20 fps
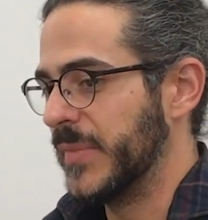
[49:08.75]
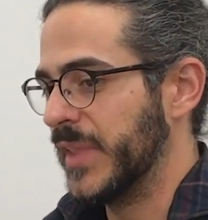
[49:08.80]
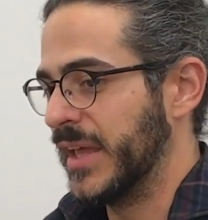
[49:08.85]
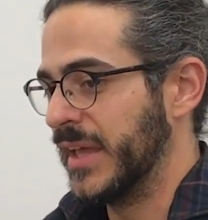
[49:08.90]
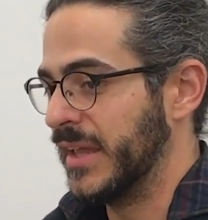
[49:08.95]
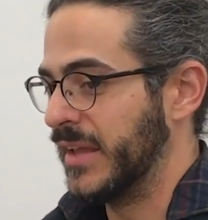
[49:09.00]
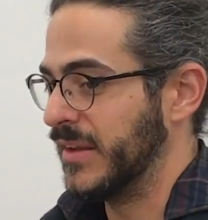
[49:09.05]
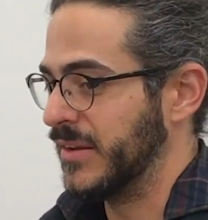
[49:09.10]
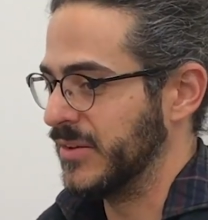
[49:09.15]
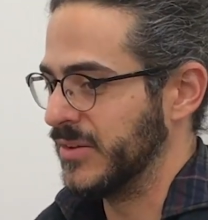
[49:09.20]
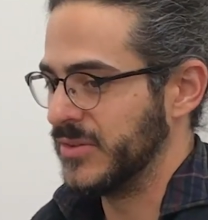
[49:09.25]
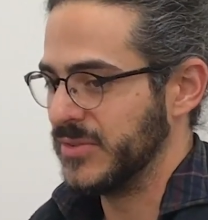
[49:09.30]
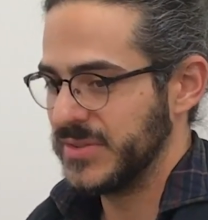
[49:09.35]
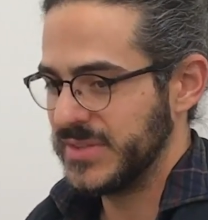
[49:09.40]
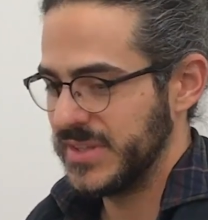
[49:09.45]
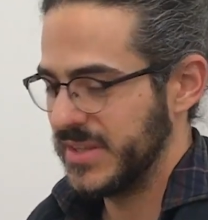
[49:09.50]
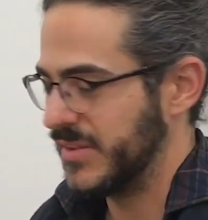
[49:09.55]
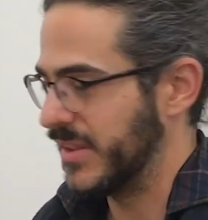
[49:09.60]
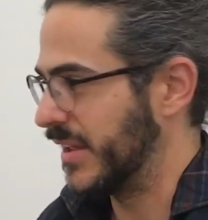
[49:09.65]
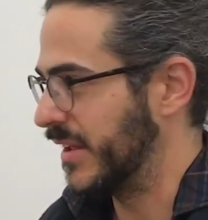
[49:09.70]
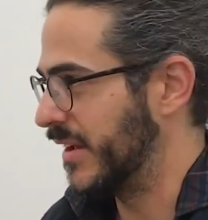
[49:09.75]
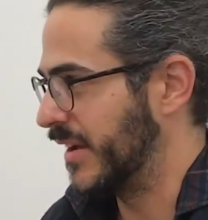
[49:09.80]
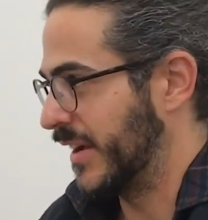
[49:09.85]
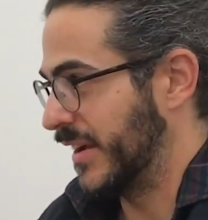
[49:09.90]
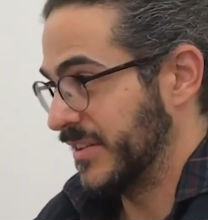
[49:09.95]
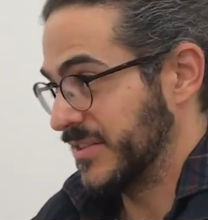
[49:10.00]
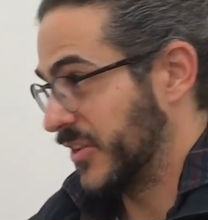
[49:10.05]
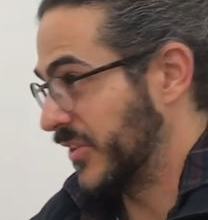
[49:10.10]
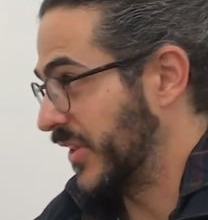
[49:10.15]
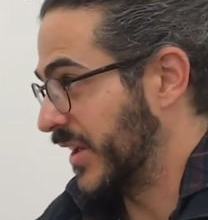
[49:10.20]
And you see that.
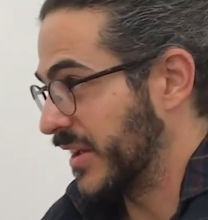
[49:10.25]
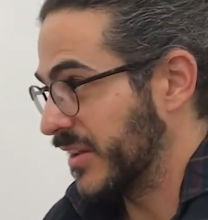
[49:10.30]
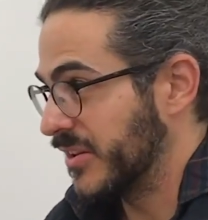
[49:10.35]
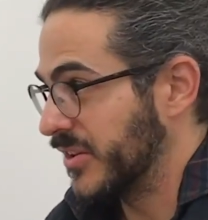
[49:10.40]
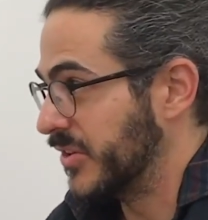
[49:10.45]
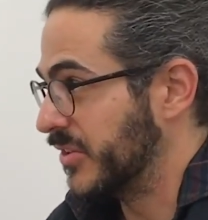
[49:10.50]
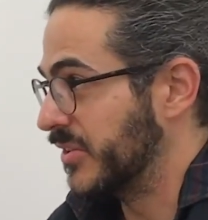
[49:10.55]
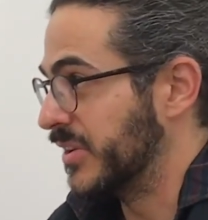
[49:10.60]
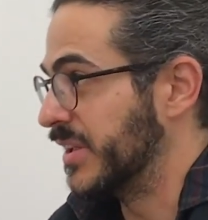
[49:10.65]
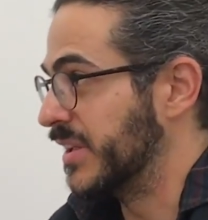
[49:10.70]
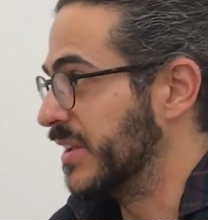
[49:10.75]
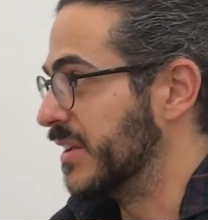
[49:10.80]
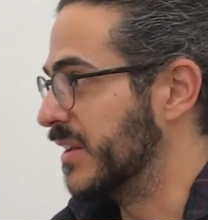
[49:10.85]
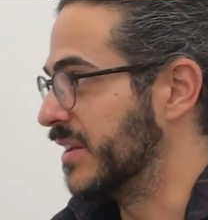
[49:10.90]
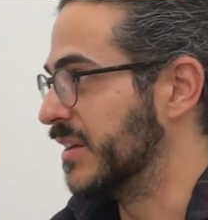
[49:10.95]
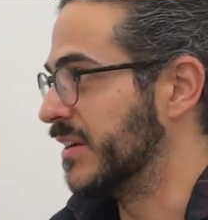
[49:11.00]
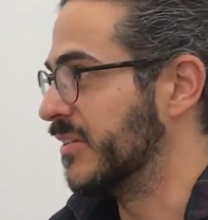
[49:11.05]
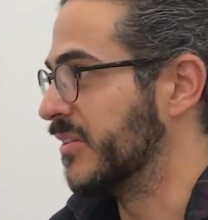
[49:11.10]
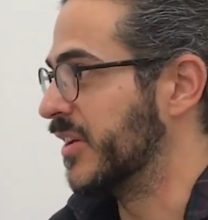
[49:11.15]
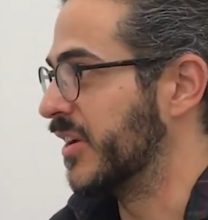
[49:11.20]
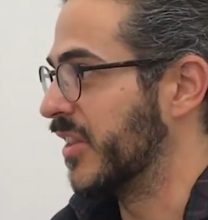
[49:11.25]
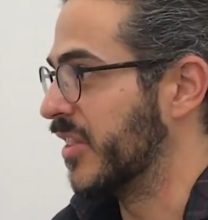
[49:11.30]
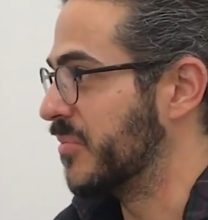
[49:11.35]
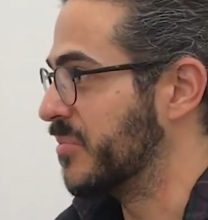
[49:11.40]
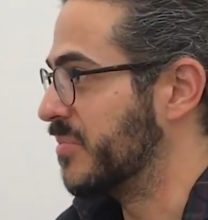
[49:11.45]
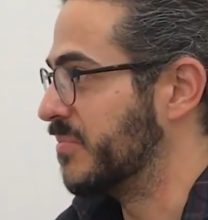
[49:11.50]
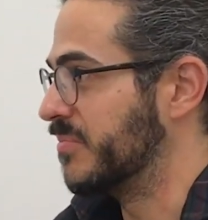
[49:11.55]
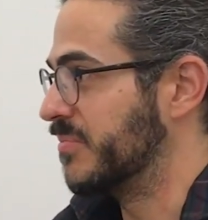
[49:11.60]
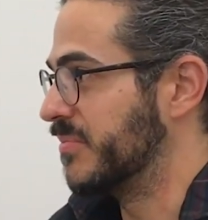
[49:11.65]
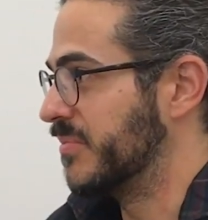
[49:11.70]
I saw that clearly in a lot of the
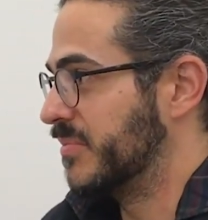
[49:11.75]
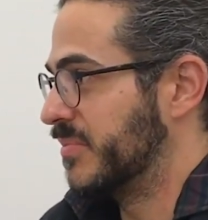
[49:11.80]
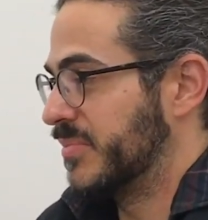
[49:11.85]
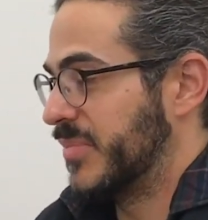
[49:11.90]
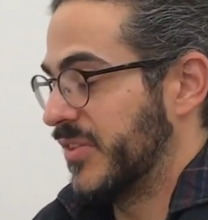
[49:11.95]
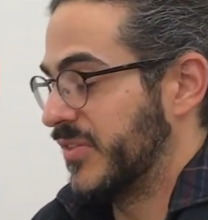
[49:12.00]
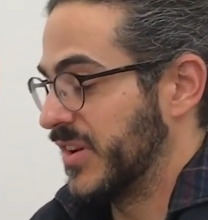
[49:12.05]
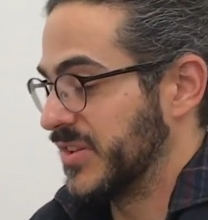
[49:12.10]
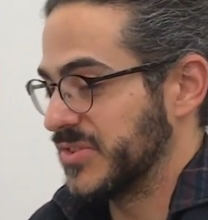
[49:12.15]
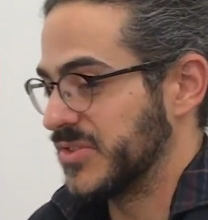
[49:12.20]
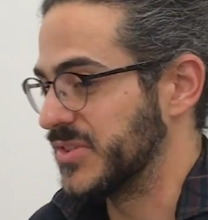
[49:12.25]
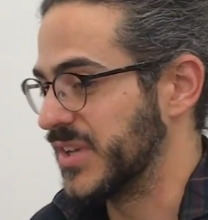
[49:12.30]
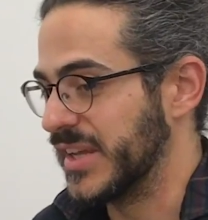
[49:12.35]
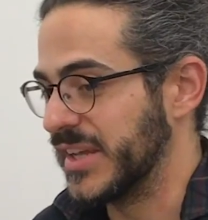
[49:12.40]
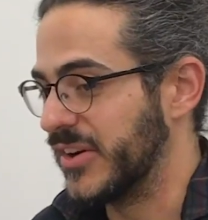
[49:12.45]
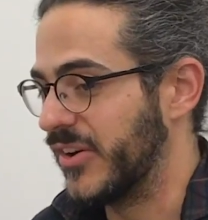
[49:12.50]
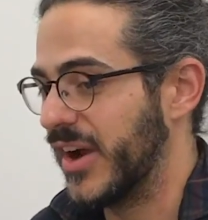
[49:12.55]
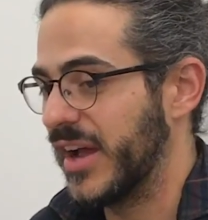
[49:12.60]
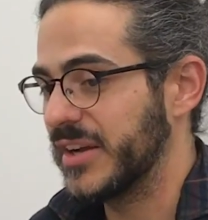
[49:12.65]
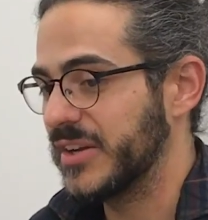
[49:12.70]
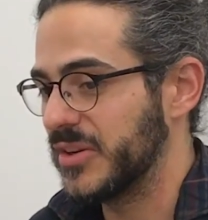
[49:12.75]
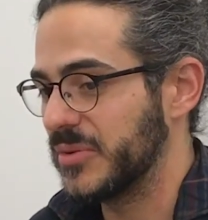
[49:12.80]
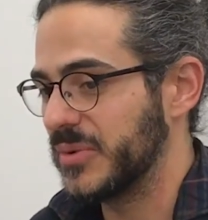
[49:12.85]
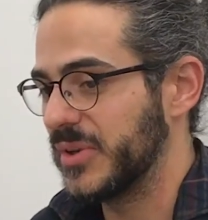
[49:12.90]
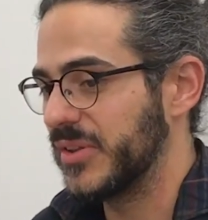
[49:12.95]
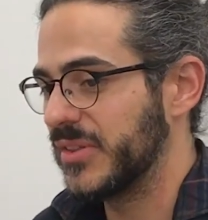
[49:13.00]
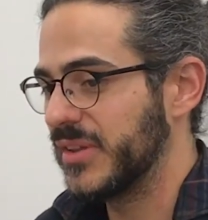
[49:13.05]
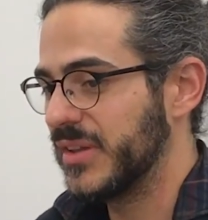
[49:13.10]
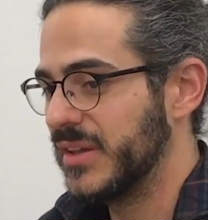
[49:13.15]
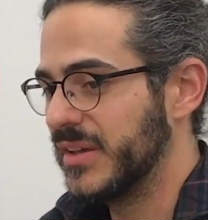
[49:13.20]
professors I interacted
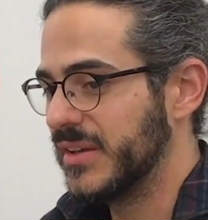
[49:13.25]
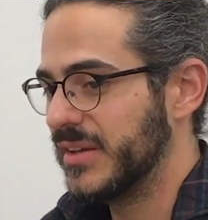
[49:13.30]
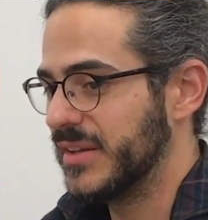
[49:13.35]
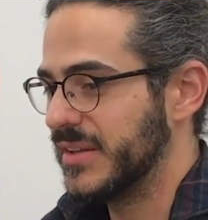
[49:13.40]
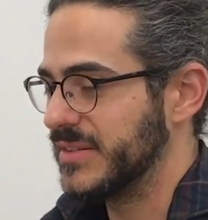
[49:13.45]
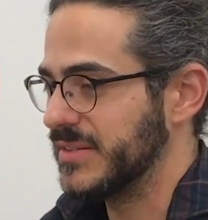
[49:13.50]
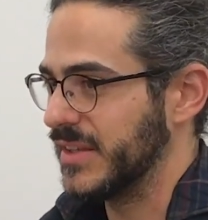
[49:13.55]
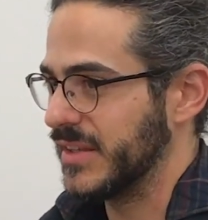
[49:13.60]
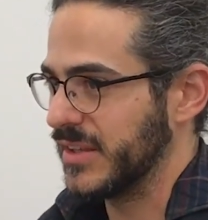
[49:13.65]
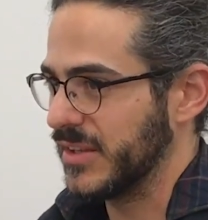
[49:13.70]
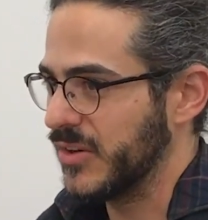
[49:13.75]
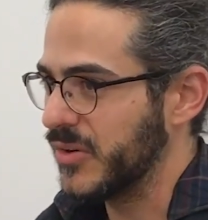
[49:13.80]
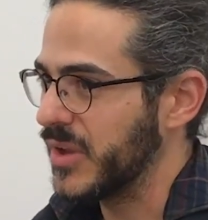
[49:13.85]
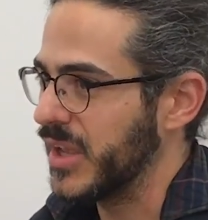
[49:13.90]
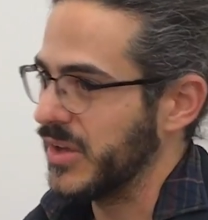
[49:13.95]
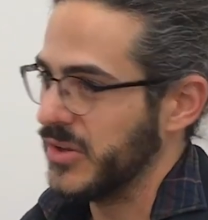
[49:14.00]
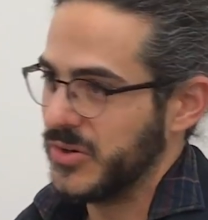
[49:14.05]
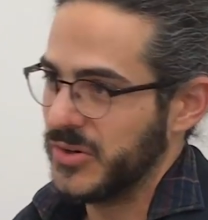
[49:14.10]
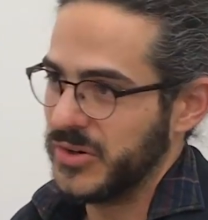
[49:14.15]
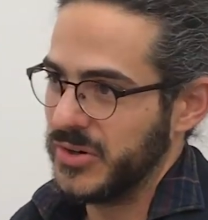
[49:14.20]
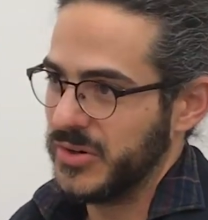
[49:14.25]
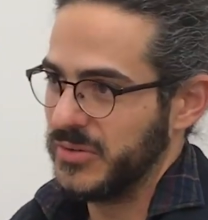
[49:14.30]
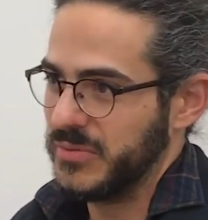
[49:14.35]
with. It's like, okay,